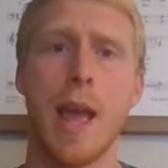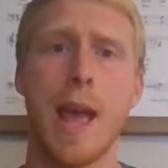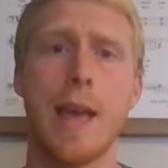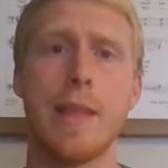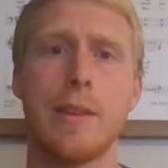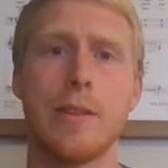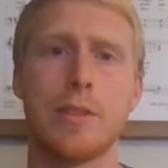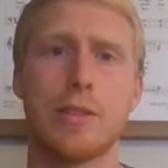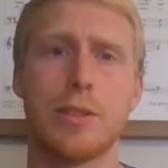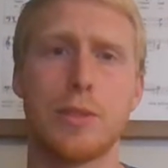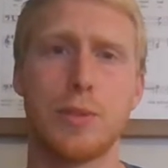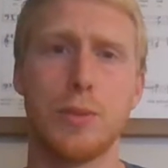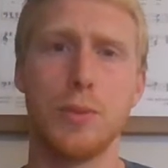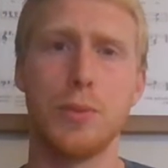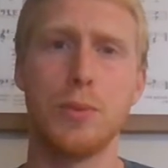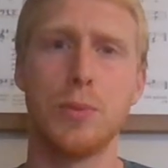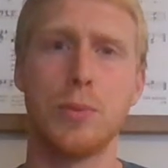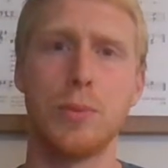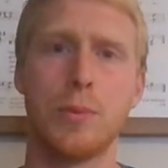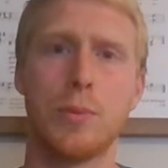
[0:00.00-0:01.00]
And there's
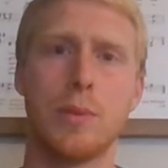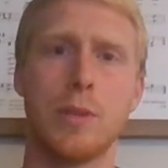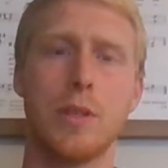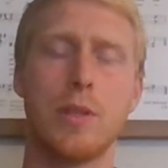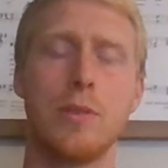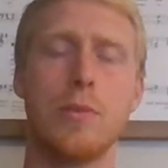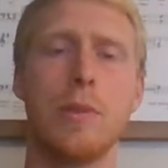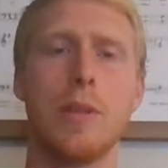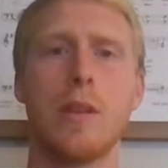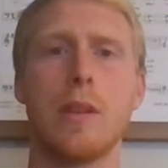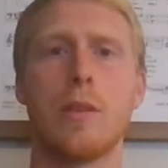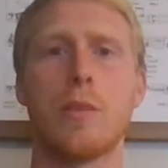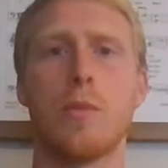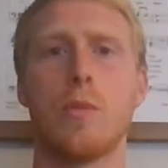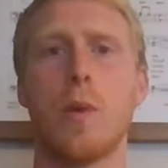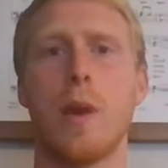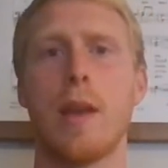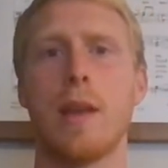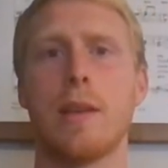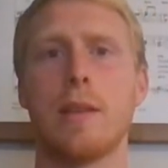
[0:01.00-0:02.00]
two unique
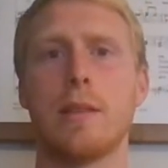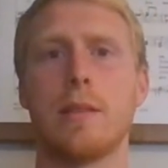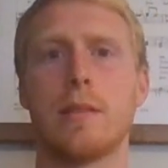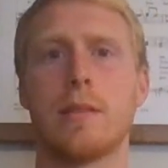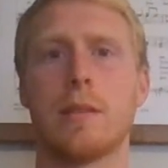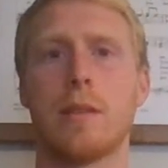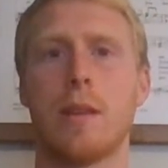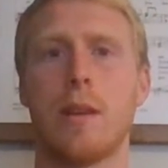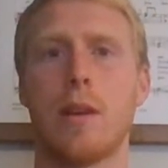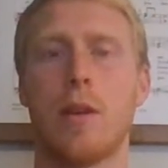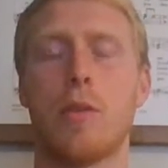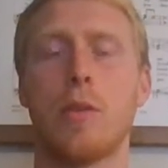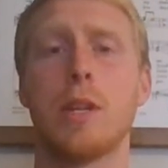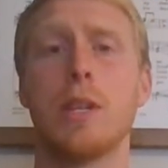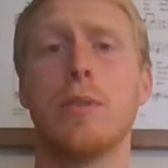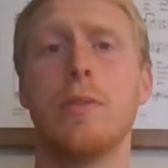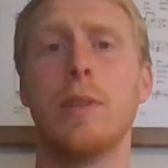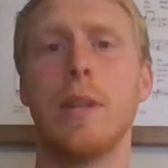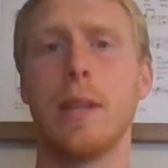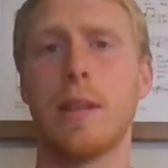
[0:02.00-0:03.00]
ways, or
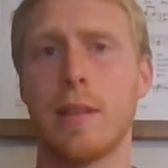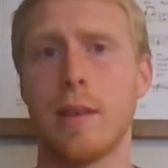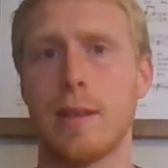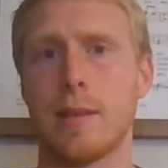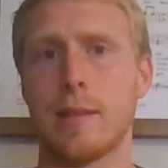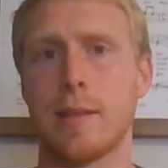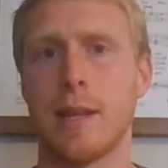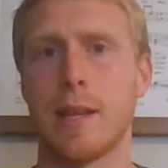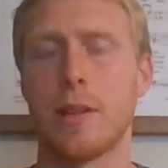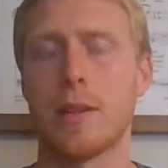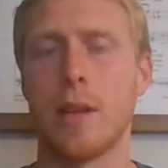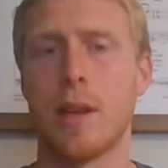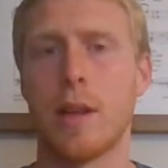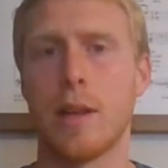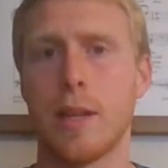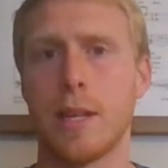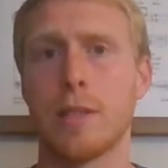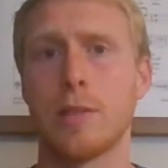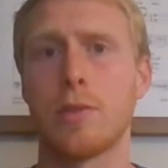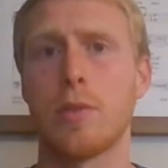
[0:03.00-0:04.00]
unique things, that
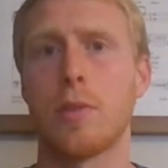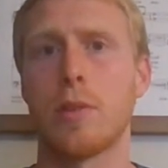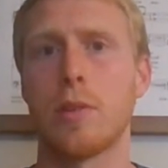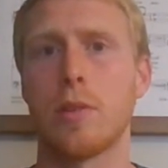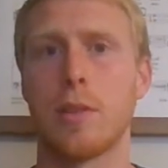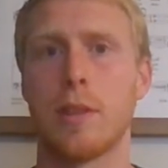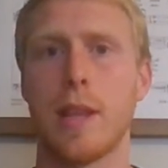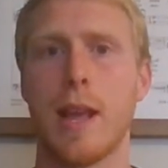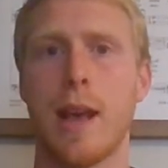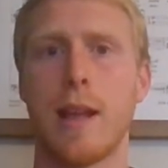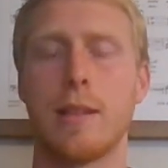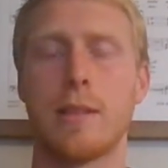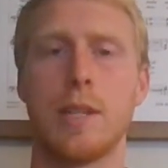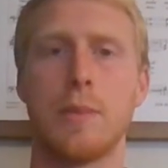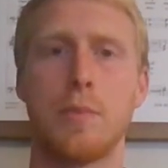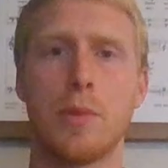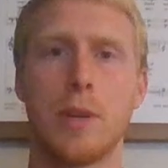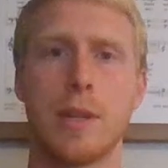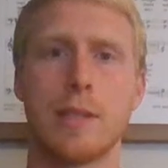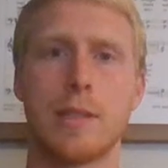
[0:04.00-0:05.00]
historical
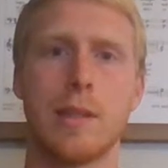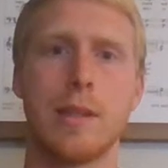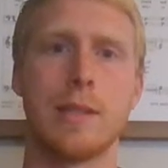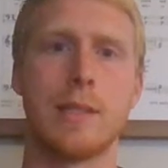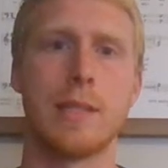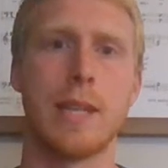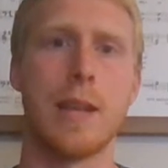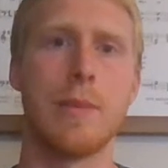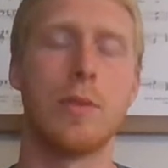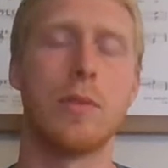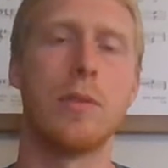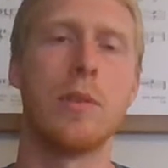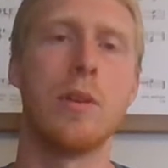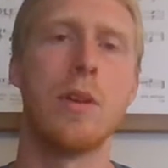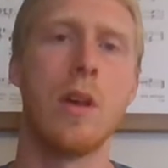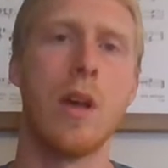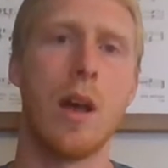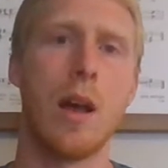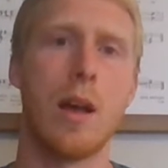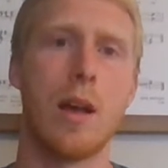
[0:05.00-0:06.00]
theology brings to the table
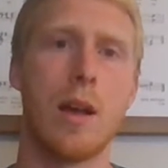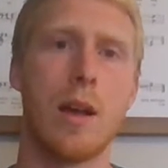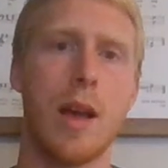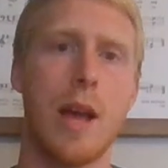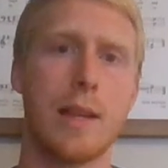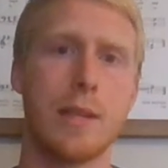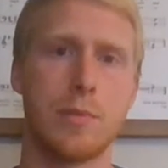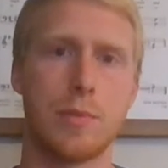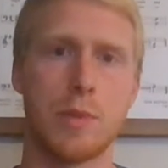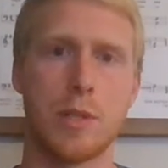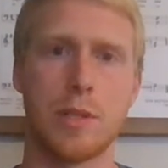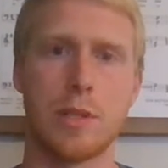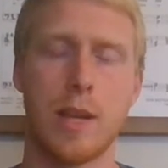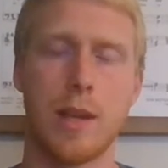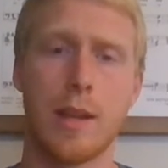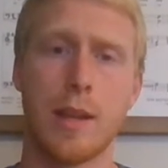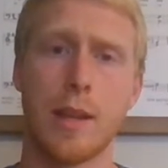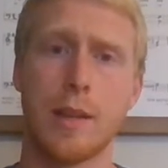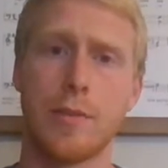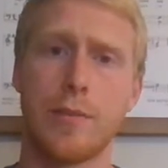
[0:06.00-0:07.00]
as we're
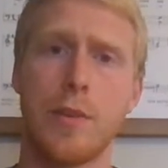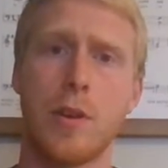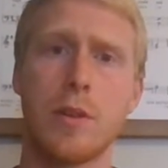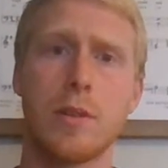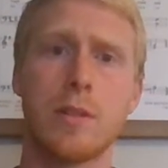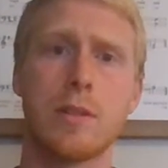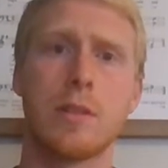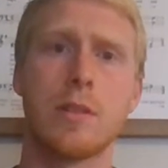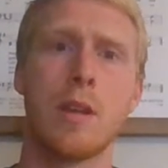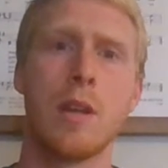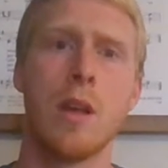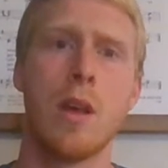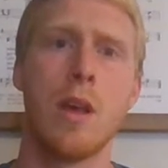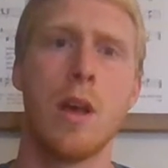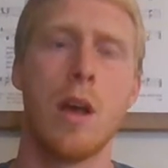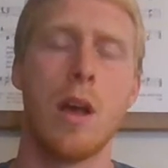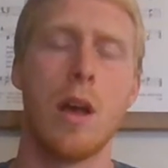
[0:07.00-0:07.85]
studying. First,